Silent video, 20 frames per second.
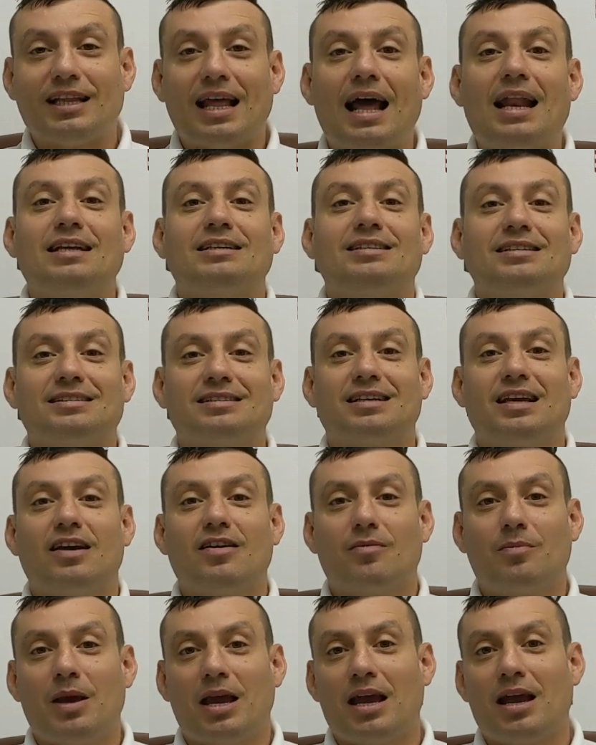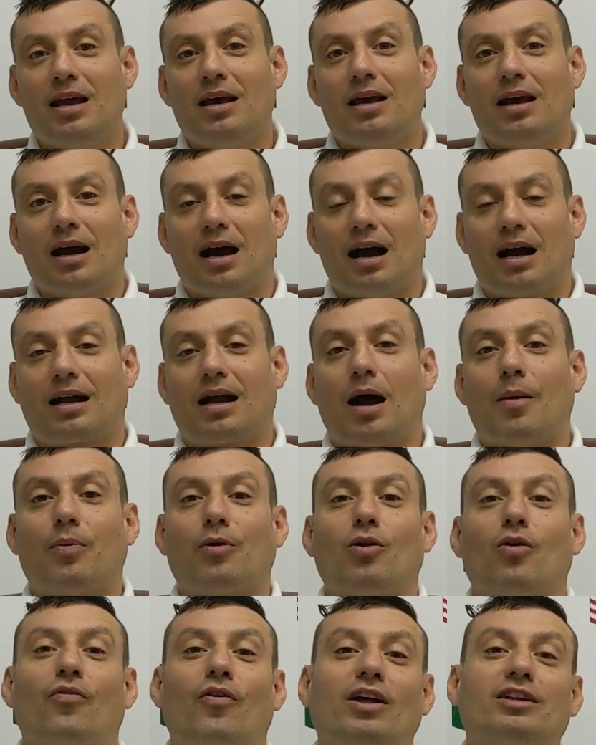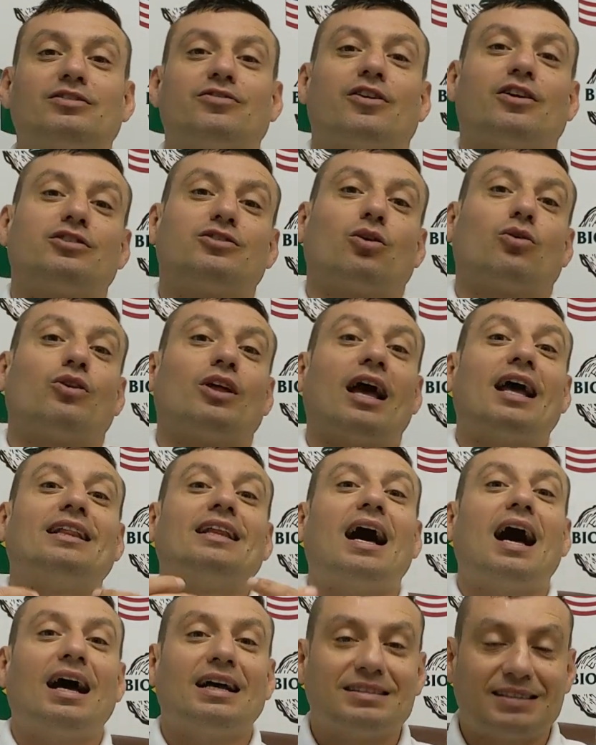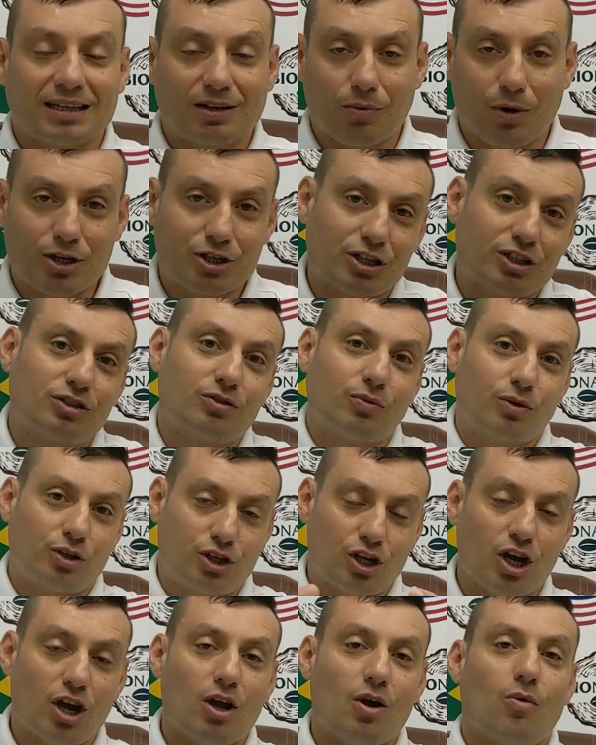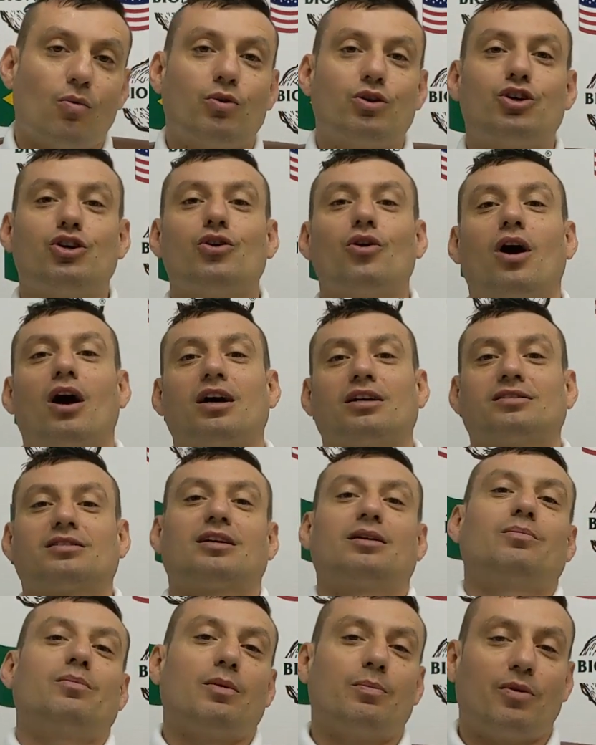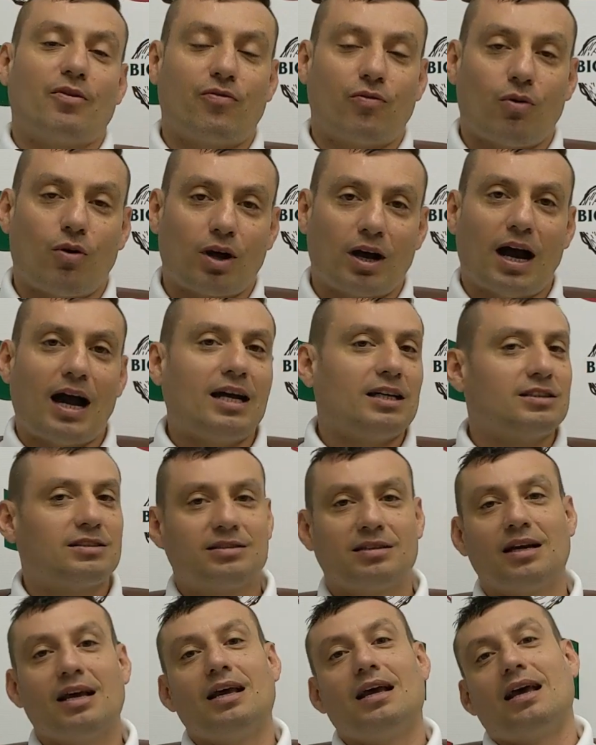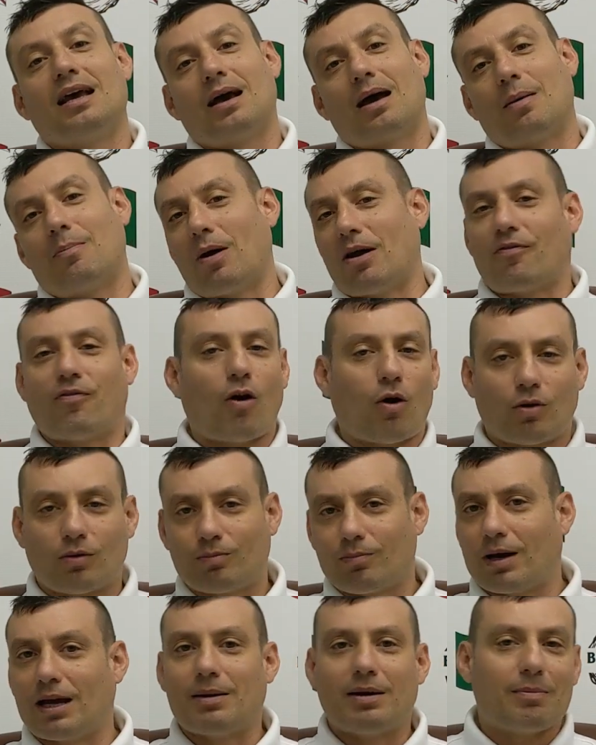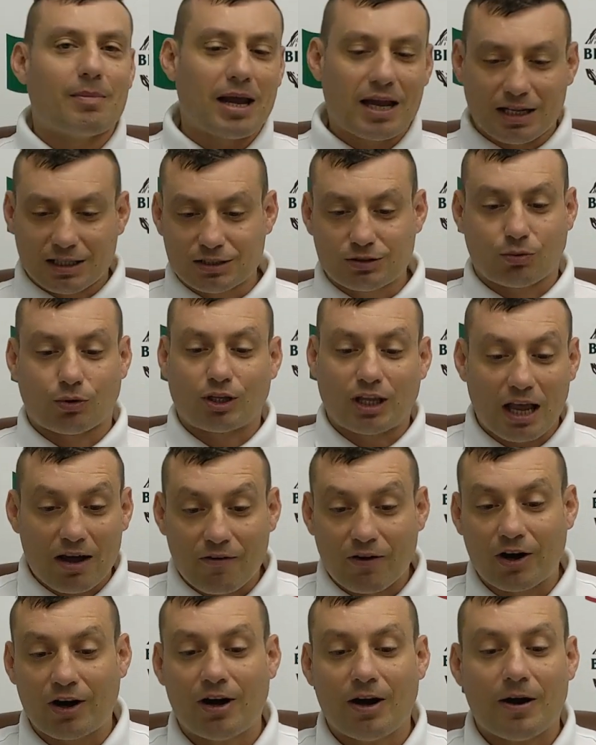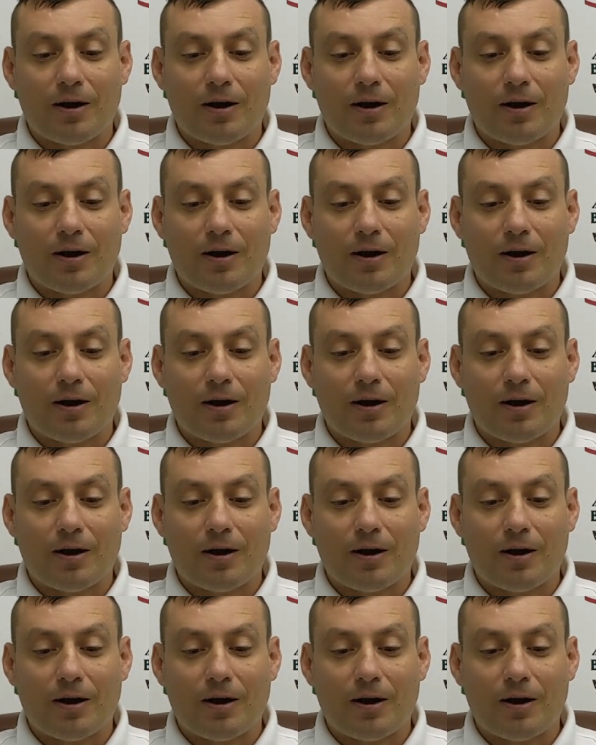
analyses give me a couple of answers on another questions which which you asked me before, guys, uh, by phone, by emails, whatever.